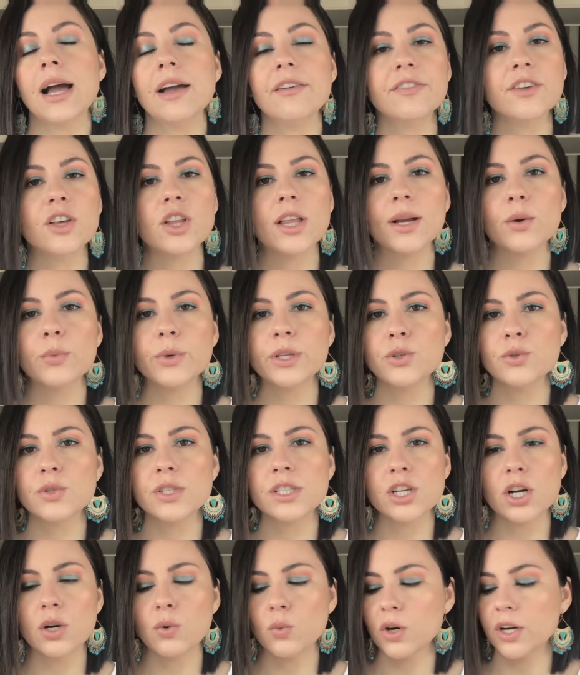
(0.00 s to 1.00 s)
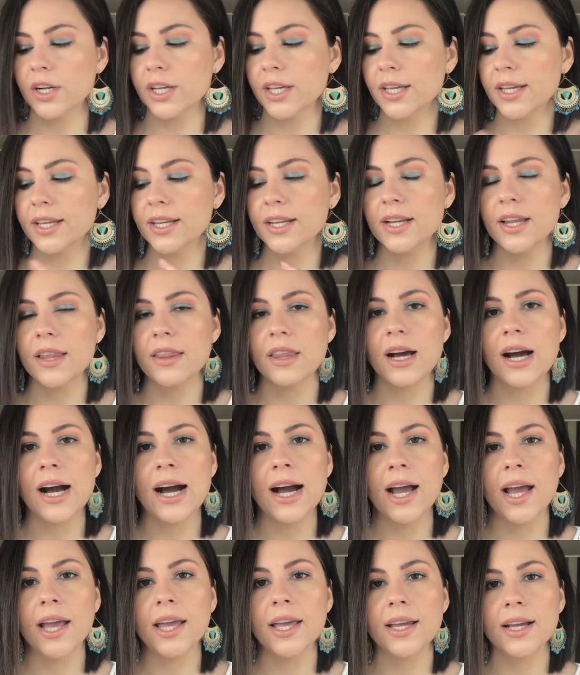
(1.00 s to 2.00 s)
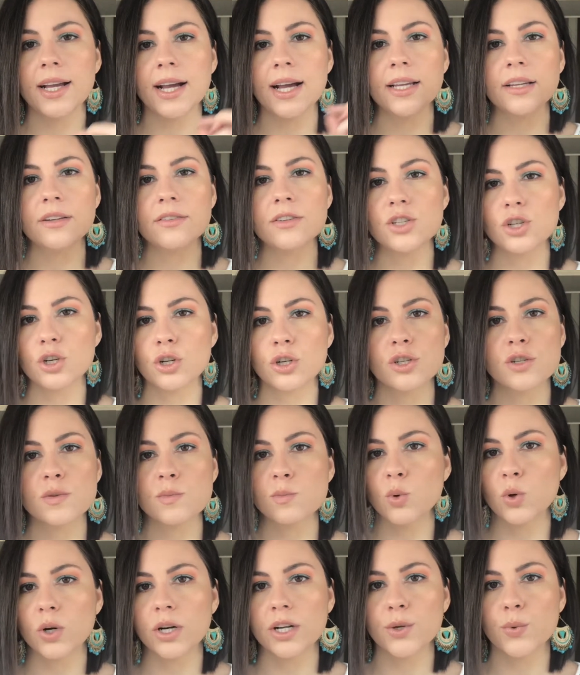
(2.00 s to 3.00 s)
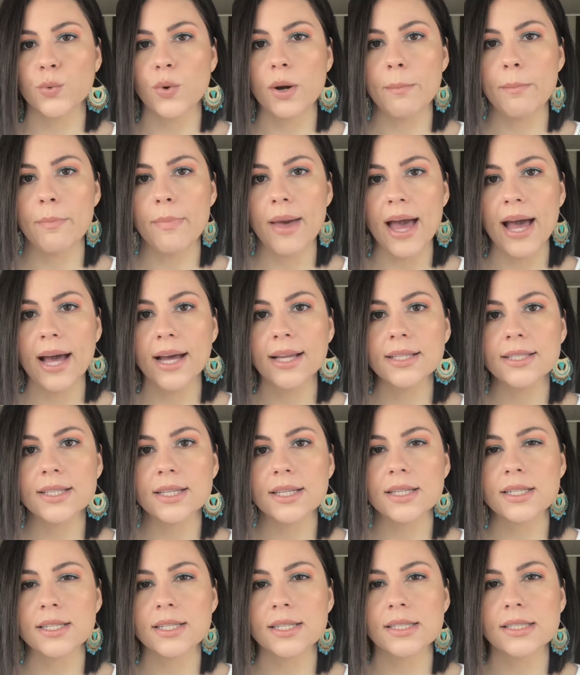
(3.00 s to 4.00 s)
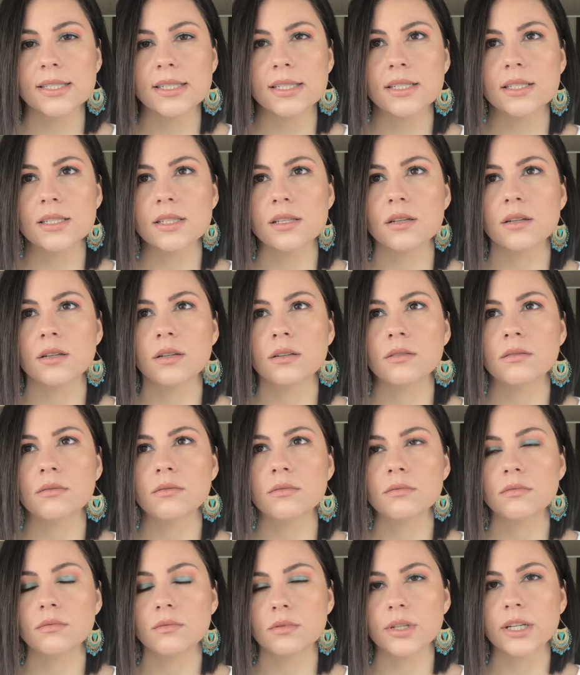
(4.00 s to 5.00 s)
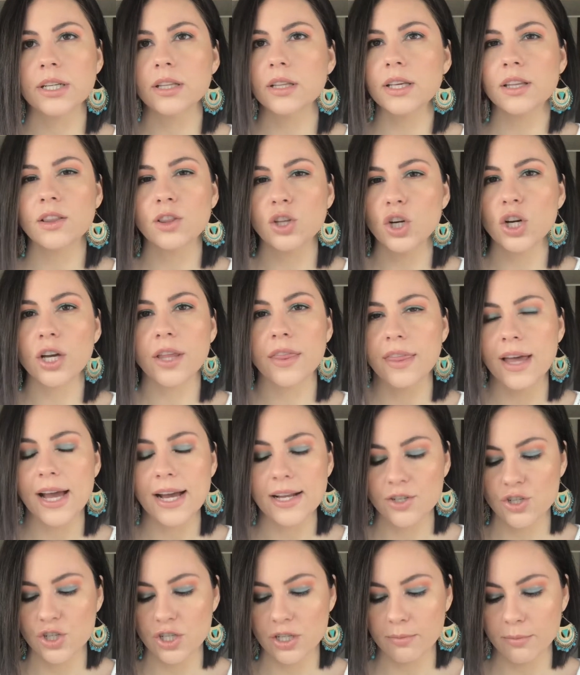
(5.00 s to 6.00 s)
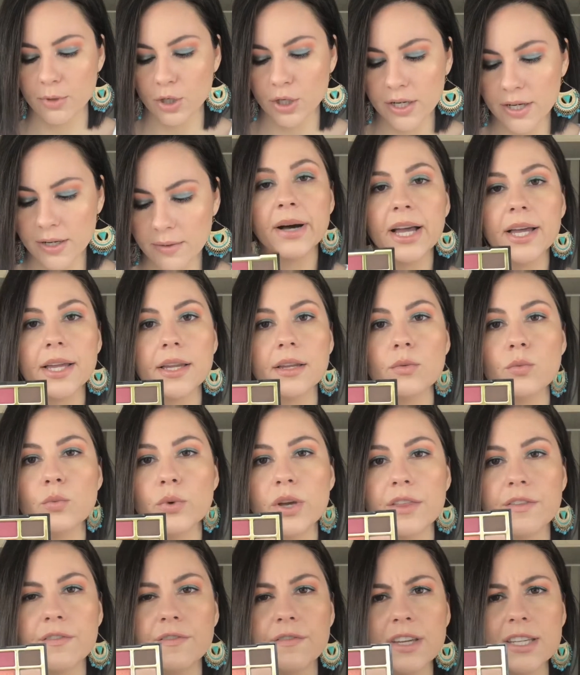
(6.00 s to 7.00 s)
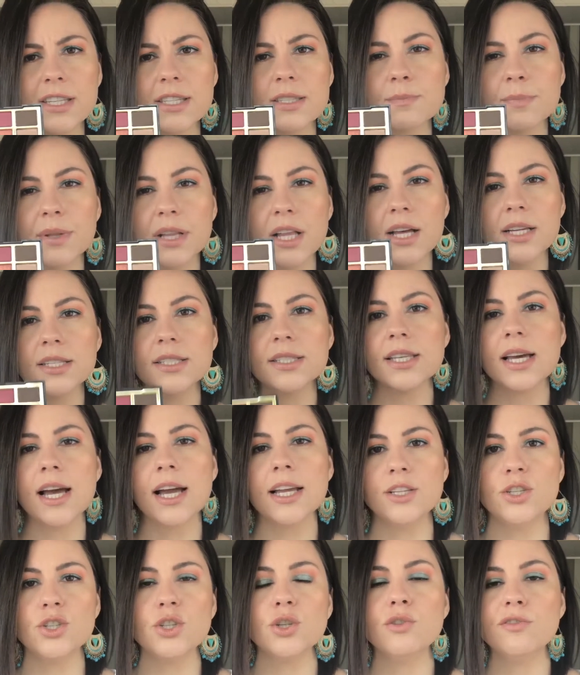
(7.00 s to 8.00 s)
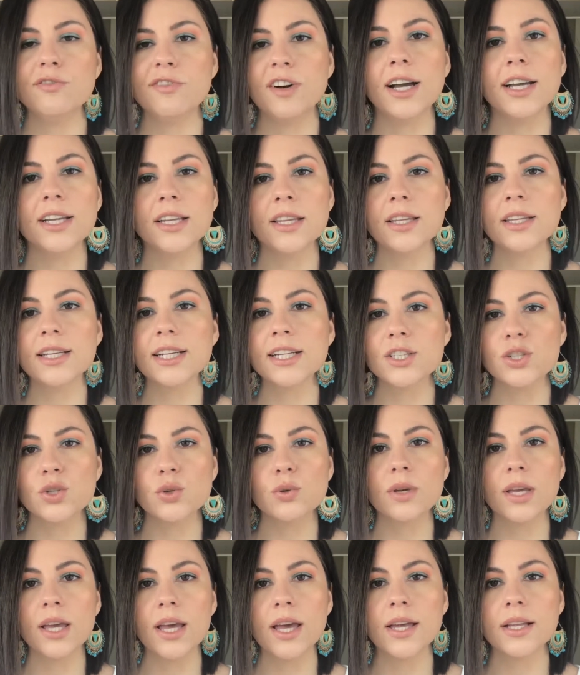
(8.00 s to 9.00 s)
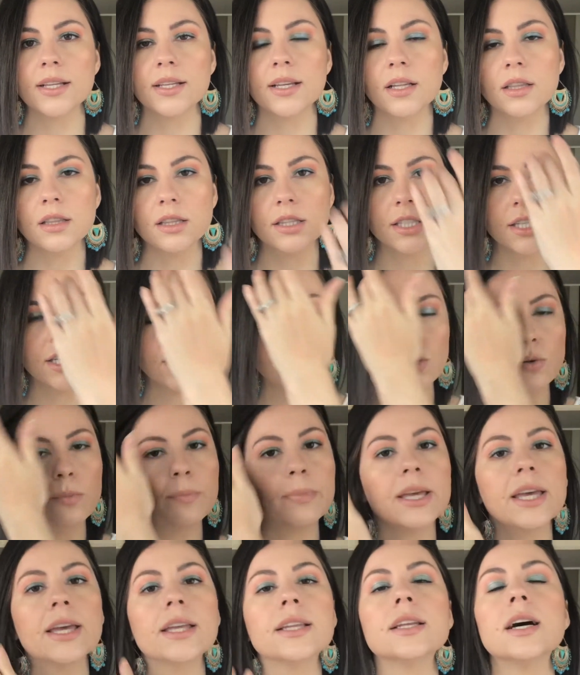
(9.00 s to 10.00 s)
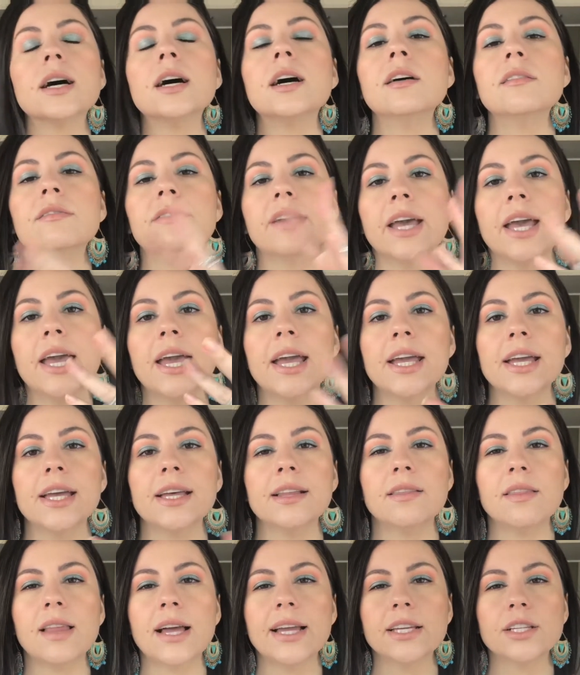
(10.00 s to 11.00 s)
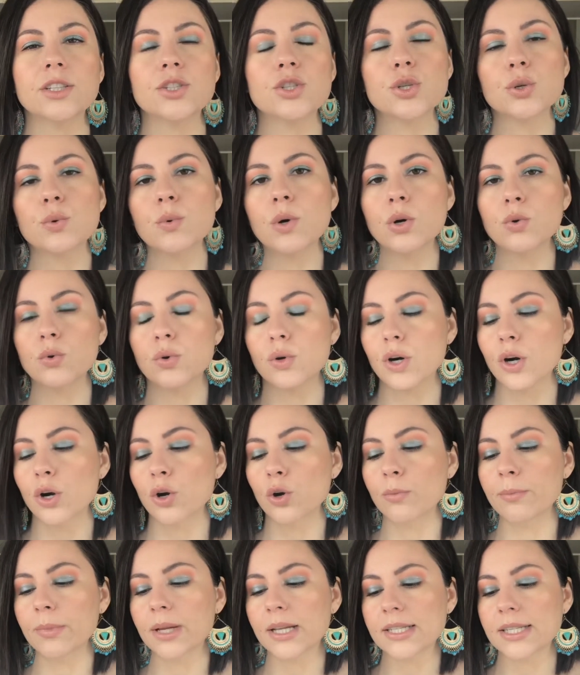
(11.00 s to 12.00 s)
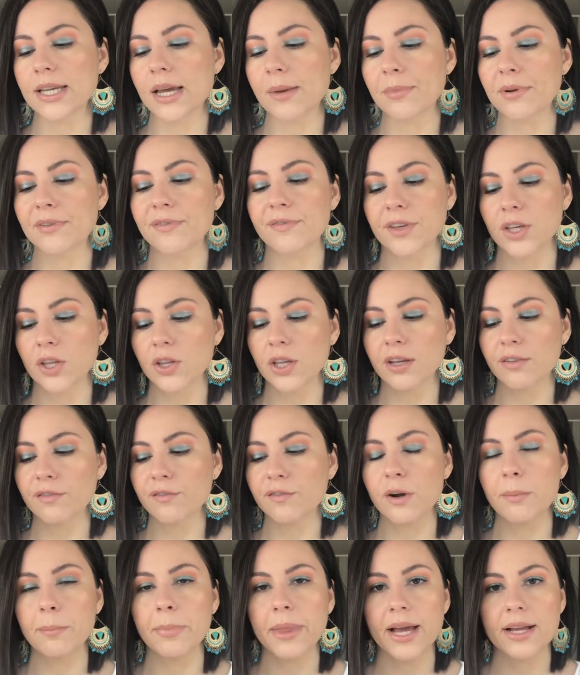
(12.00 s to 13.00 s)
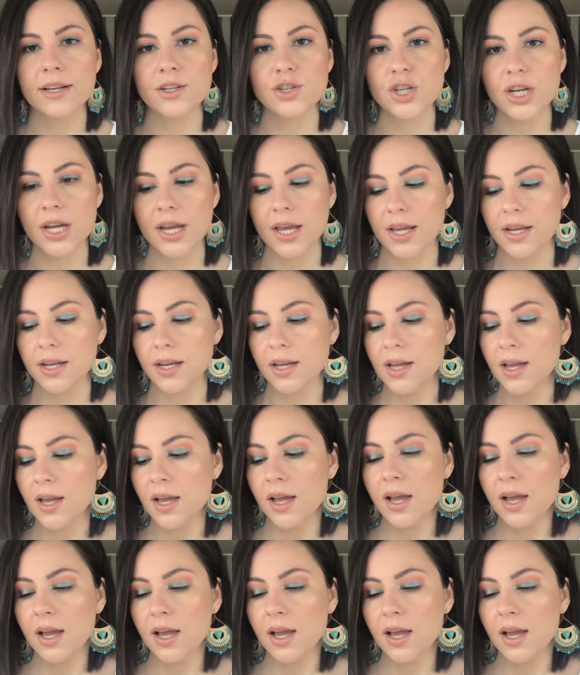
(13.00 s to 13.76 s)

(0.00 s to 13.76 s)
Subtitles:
I feel like when you start working it into the eye, it kind of turns more into a matte. It doesn't really look that shimmery. But with Fix Plus, I do find that I do get a little bit of a like duochrome type of feeling from that shade.